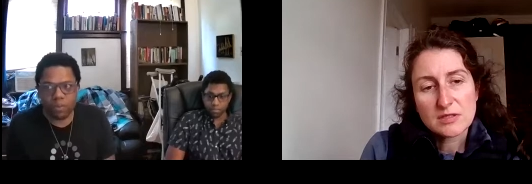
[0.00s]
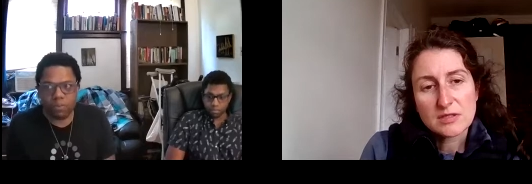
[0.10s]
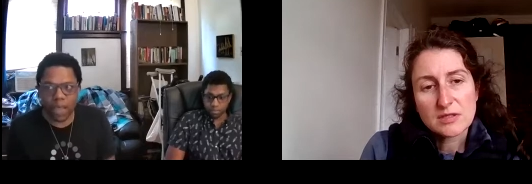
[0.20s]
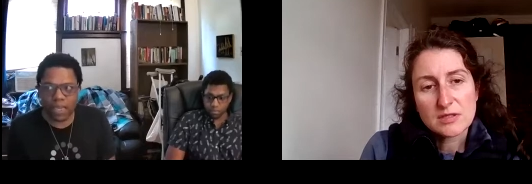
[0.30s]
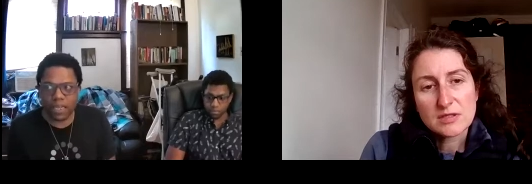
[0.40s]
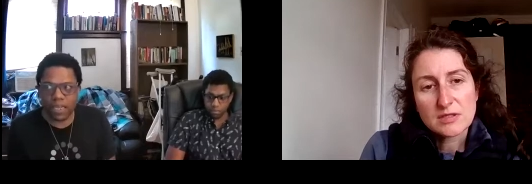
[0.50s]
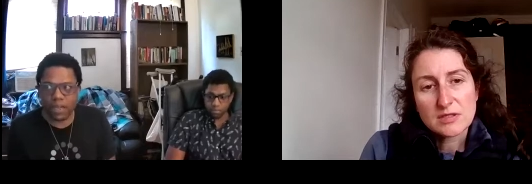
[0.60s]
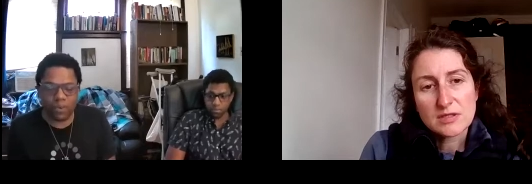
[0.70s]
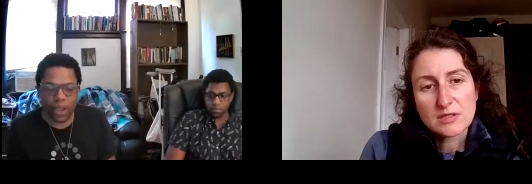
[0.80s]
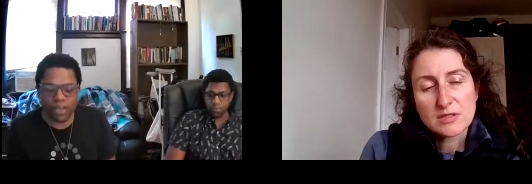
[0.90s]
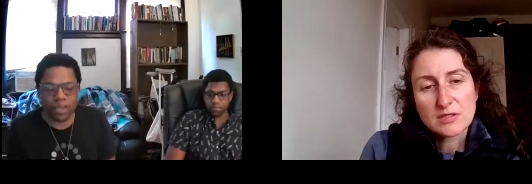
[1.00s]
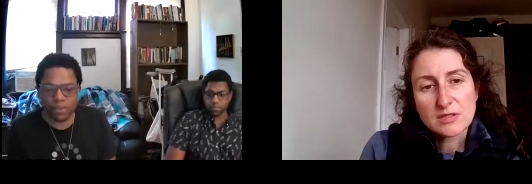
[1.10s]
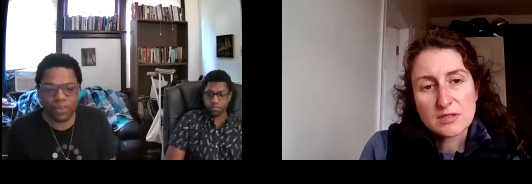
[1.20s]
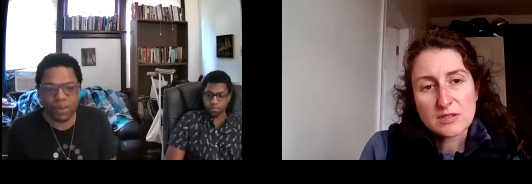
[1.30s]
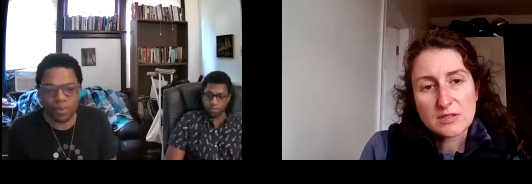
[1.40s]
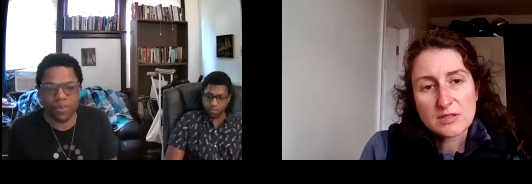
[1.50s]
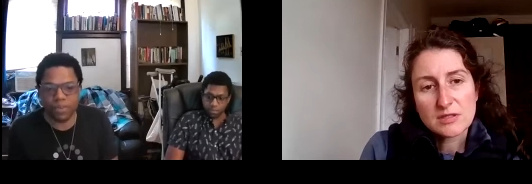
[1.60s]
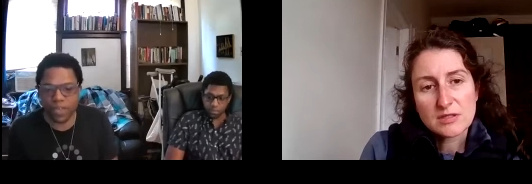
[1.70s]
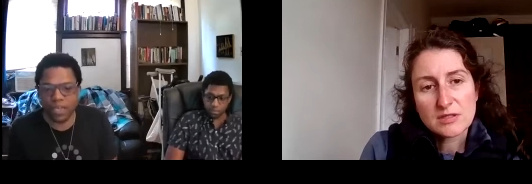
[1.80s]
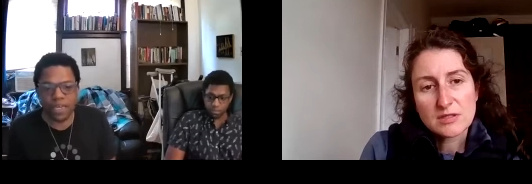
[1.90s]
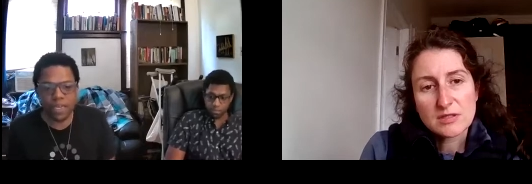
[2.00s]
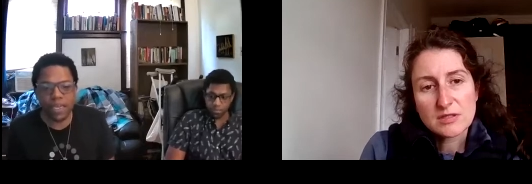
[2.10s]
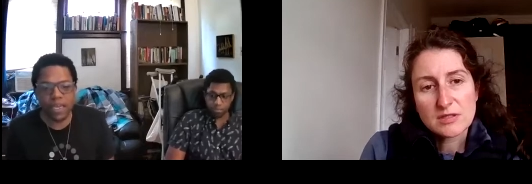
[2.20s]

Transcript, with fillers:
Speaker 1: minded and trying to understand what you're saying.